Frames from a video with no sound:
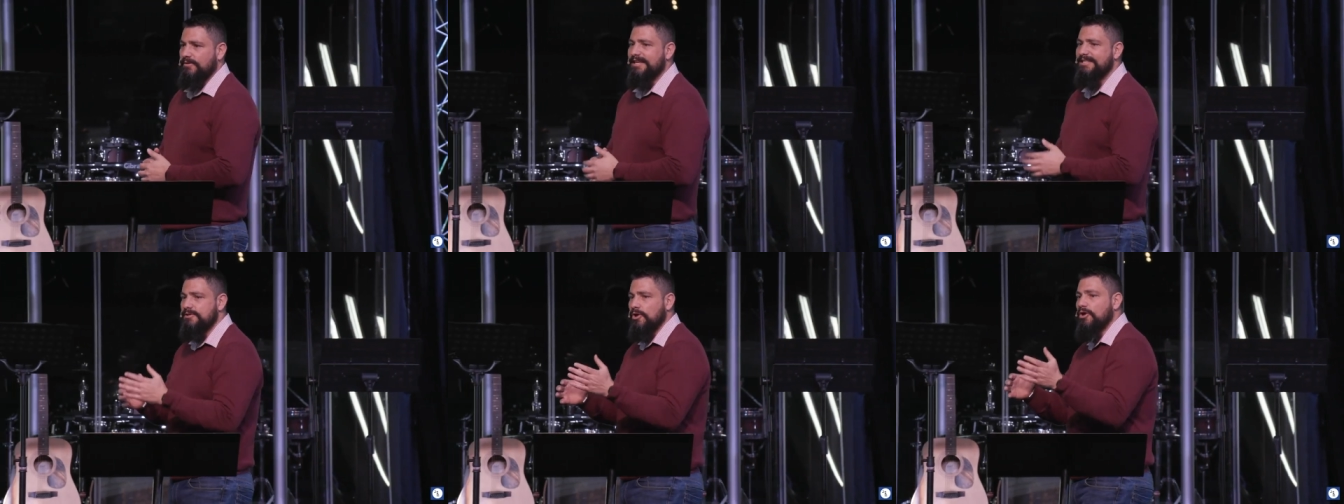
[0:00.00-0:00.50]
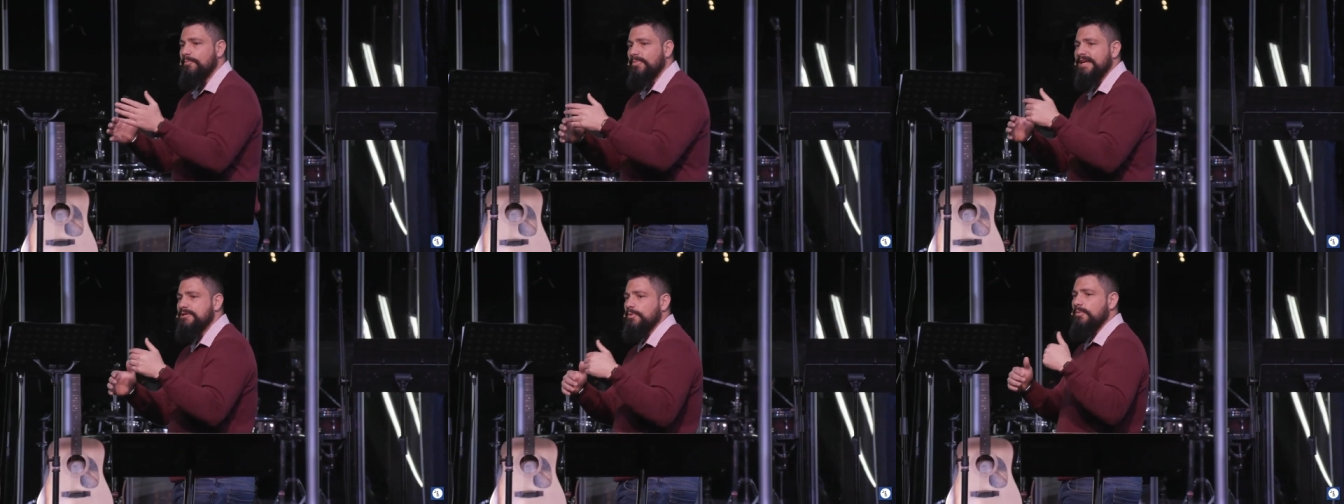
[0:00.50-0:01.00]
It's not a
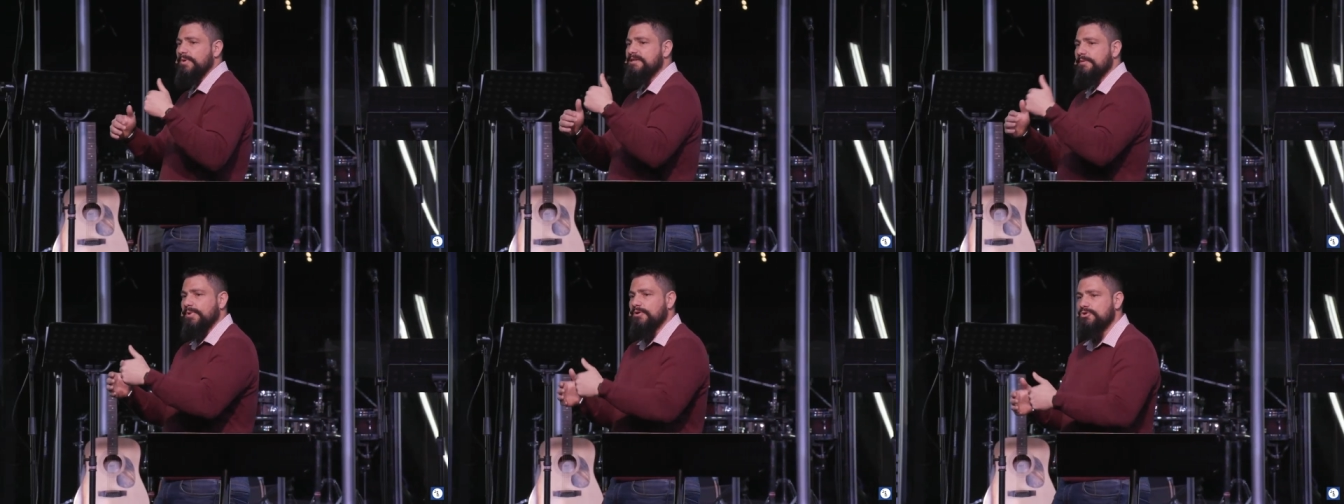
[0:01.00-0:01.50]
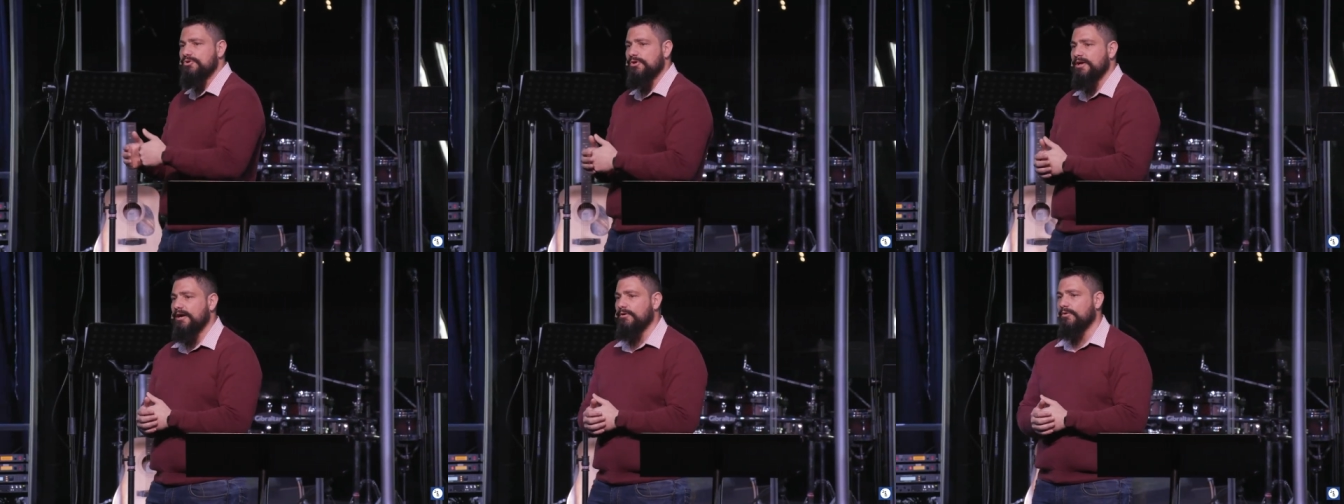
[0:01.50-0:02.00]
place where we're supposed to
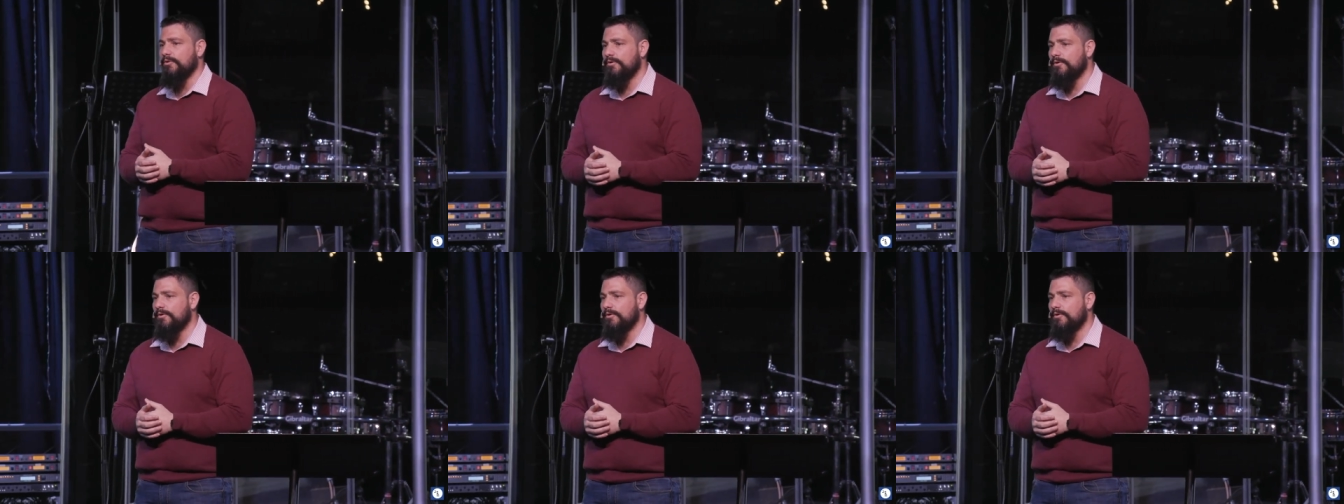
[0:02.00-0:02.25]
go.